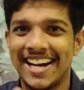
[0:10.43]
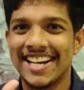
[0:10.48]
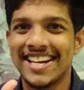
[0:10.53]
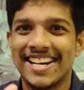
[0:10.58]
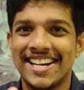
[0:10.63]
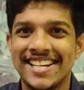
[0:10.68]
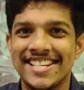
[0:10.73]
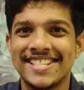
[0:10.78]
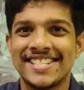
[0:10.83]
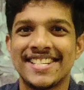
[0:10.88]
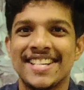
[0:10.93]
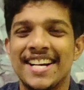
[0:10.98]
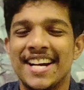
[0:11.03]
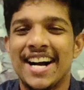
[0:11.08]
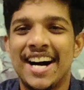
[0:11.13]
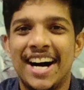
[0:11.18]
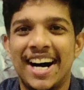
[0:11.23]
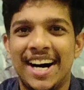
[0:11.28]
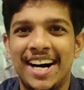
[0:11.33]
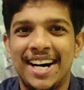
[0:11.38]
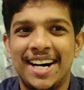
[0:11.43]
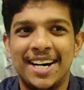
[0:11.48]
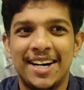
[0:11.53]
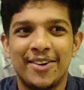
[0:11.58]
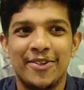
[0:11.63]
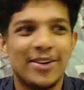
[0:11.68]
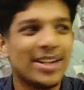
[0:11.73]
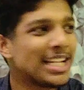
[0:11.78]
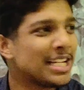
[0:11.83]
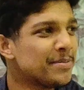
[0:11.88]
Hi guys,
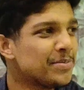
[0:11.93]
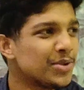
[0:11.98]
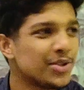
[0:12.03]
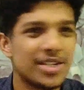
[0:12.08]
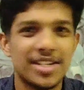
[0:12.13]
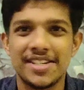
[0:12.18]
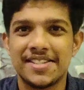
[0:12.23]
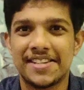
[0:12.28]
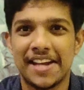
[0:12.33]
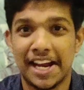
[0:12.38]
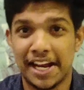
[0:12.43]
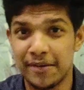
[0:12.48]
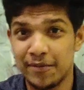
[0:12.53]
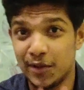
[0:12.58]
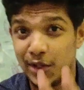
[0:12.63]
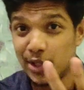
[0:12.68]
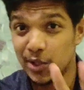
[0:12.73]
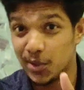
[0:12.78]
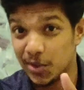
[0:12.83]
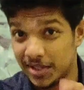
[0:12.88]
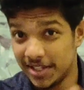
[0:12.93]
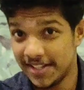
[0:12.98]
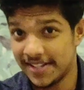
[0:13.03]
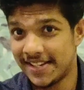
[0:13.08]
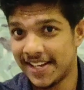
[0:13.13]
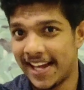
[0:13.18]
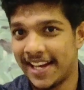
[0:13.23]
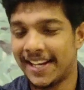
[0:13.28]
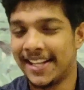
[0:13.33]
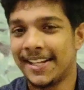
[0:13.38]
welcome to the second video on
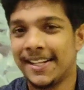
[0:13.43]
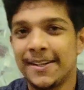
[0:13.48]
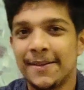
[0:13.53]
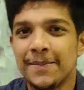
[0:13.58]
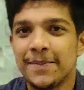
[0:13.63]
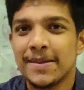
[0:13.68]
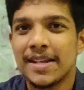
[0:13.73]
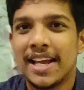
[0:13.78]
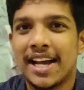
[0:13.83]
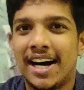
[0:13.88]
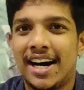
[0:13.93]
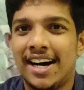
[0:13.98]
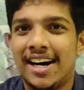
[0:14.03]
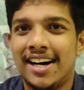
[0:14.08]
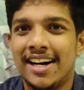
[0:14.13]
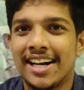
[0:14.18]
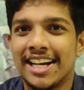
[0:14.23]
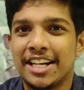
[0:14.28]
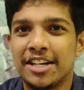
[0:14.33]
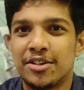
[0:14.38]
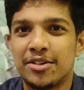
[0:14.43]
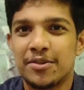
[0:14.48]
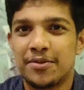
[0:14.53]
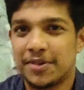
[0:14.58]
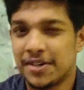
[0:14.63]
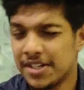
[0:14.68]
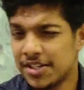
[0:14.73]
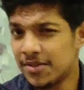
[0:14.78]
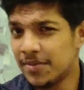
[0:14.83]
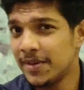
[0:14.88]
this channel. In our
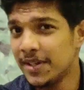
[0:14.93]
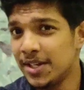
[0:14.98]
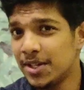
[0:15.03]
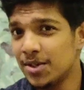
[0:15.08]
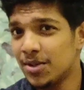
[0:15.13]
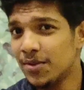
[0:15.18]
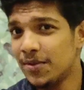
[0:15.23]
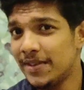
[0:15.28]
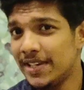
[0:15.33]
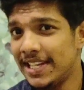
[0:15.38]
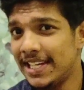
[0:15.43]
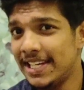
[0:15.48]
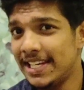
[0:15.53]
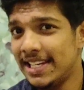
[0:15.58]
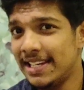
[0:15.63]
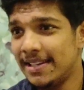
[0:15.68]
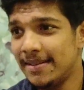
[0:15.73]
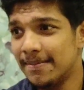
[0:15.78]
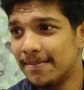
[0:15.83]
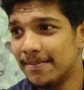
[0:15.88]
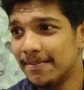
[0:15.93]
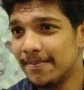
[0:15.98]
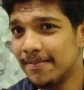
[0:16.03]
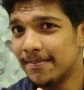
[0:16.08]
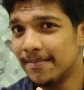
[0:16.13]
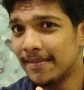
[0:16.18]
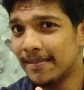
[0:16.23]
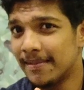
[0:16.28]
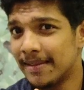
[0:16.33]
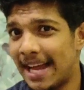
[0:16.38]
first video, we
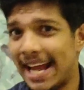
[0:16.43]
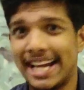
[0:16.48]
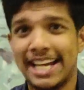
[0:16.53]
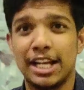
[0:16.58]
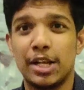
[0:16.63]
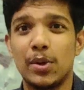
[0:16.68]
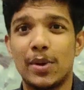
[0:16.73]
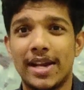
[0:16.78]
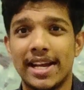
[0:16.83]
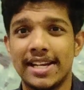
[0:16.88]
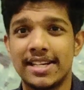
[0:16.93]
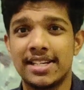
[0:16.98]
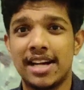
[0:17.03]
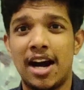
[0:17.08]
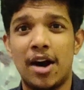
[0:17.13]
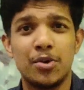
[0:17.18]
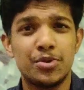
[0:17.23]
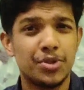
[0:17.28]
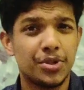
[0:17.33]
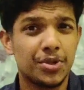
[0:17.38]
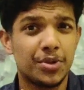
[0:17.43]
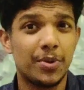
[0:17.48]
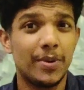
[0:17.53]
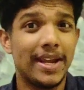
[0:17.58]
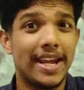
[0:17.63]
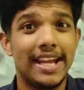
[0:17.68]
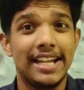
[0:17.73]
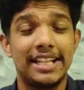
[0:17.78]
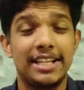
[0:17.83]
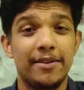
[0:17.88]
had a look at how to
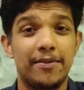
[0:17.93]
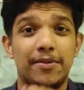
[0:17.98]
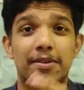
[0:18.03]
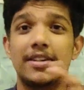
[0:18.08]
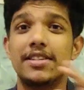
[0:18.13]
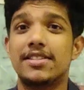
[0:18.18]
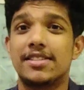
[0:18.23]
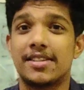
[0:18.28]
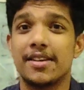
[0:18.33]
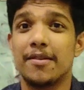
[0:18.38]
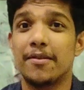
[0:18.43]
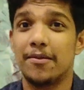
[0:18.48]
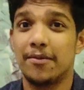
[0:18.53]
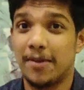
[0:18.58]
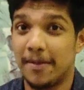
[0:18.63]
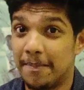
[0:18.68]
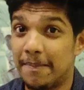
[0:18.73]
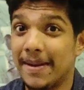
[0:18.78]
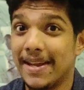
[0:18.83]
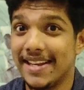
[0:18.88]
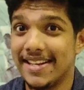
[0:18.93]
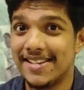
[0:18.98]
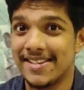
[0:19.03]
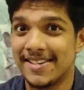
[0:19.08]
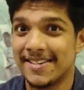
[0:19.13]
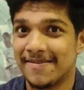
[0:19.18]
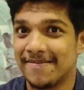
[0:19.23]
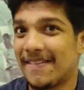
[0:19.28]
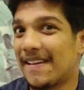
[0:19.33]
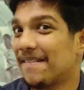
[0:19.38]
create the first web
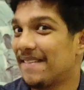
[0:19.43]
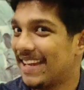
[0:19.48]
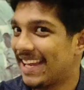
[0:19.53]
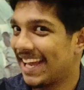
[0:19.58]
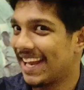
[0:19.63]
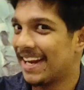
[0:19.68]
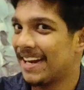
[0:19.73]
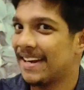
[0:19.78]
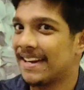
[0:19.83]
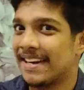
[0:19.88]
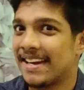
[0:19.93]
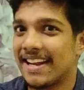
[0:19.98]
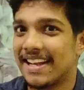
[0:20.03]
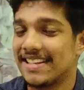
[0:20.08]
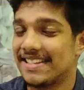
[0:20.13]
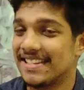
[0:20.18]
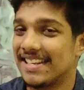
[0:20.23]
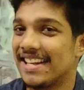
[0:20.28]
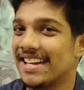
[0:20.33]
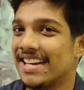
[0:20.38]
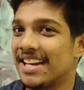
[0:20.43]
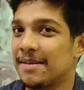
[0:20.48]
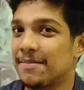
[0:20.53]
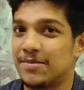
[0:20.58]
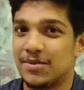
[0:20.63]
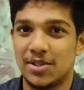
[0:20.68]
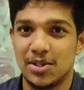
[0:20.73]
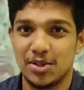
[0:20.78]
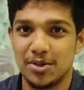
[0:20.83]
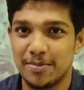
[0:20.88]
page that you can as an
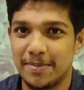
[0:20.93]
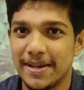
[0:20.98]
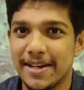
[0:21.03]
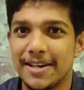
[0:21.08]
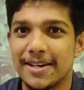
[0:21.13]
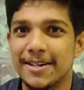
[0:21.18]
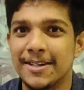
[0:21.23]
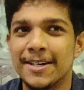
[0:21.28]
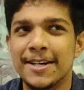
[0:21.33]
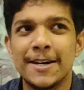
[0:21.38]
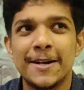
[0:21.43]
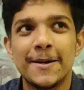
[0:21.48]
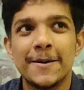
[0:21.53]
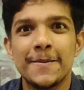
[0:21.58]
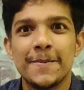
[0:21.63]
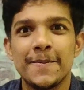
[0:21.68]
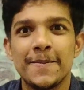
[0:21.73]
absolute beginner,